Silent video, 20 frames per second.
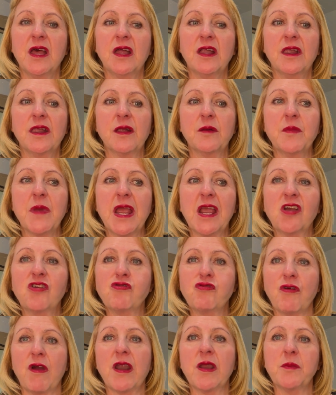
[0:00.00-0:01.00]
some
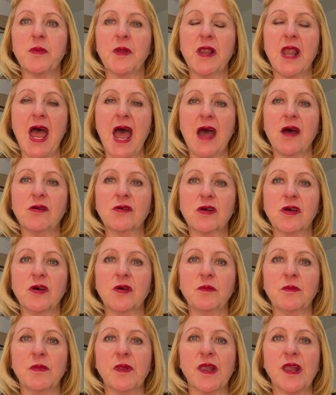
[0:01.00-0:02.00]
incredible
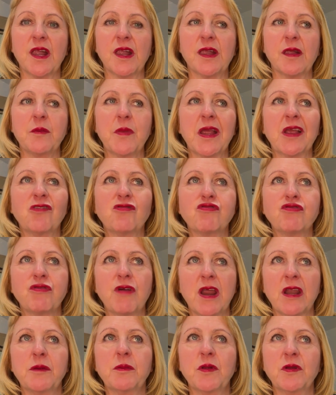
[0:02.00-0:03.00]
outcomes, some
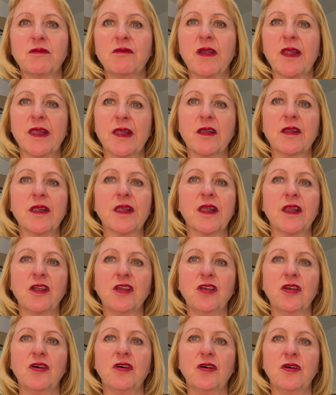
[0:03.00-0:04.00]
incredible results that
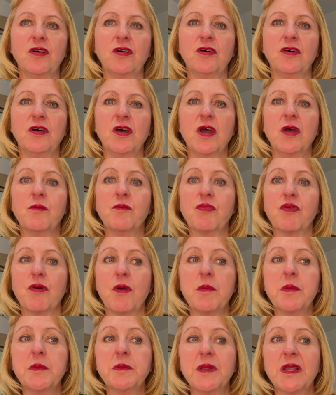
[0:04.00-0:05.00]
you're
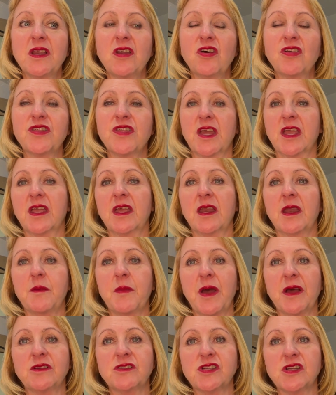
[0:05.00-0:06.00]
probably not thinking
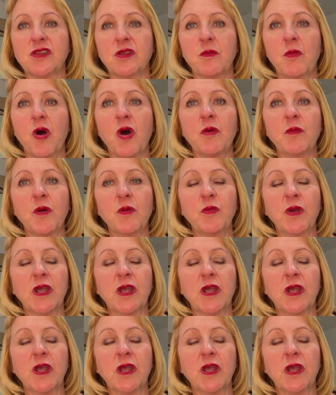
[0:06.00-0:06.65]
about at the moment.